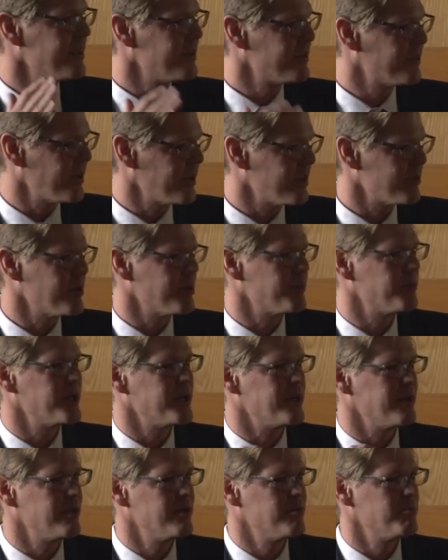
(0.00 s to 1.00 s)
stigma,
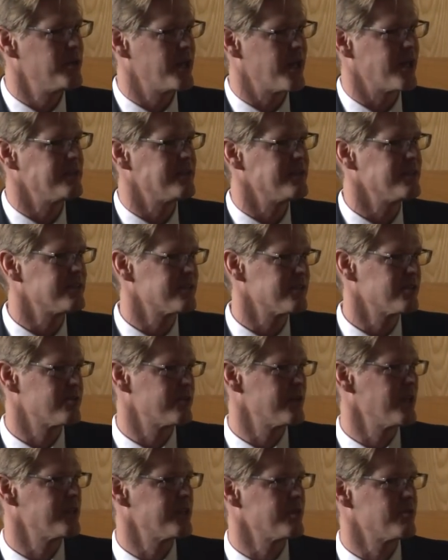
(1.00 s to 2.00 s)
but, but I
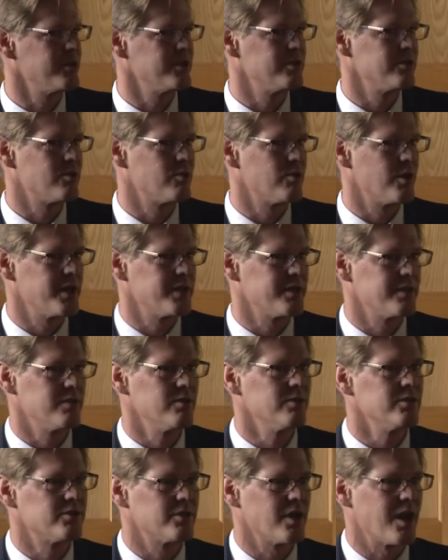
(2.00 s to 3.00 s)
disagree. I think we do quite a
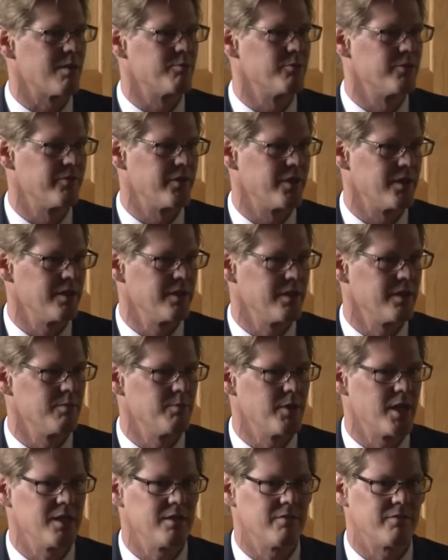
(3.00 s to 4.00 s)
good job of it in
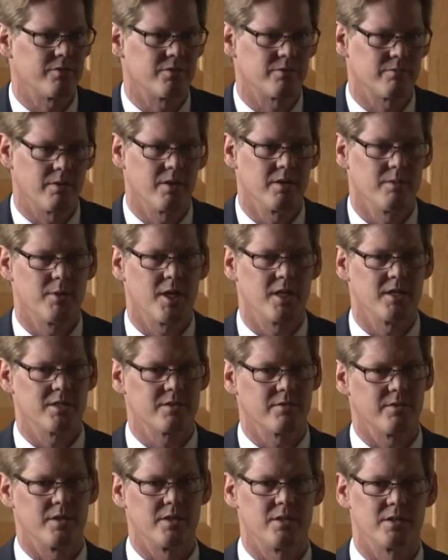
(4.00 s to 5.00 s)
many, in many
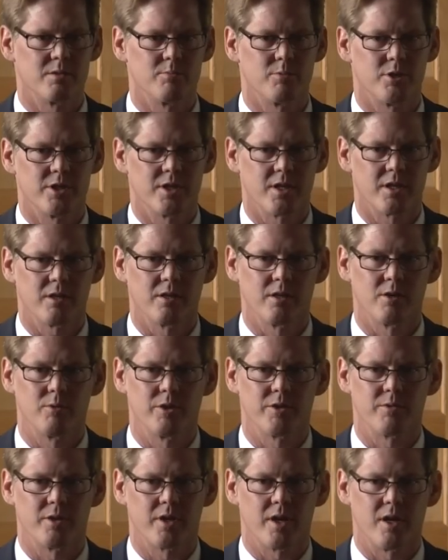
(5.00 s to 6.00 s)
spheres, in particular
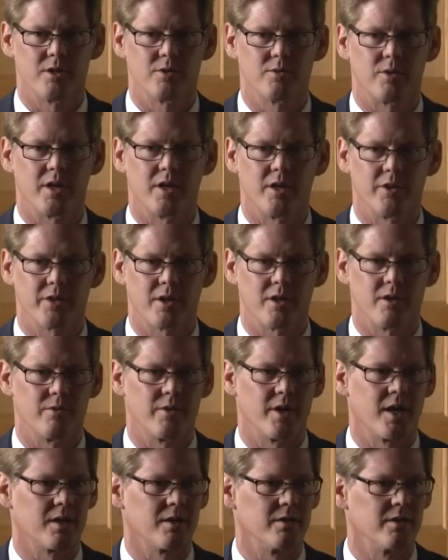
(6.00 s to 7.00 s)
with regard to our healthcare
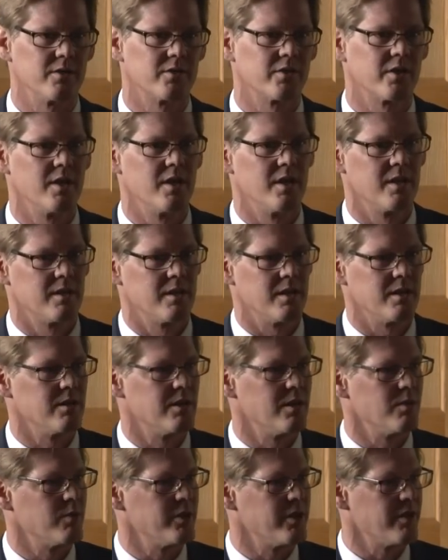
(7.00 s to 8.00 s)
records, that,
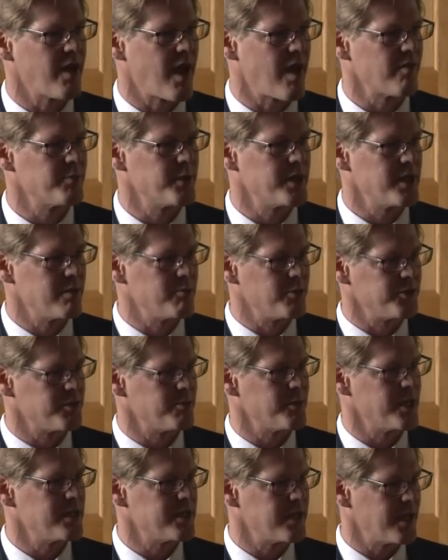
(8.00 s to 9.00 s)
that we have been able to
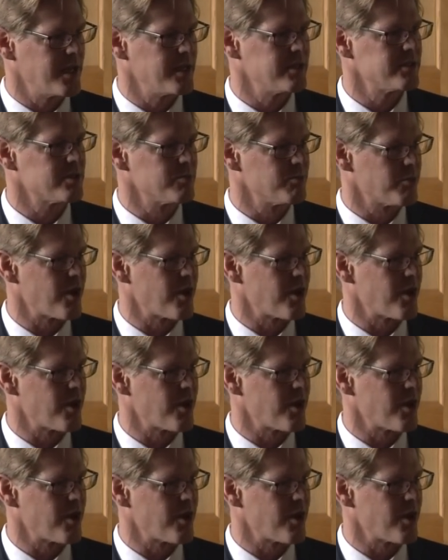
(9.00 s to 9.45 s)
maintain some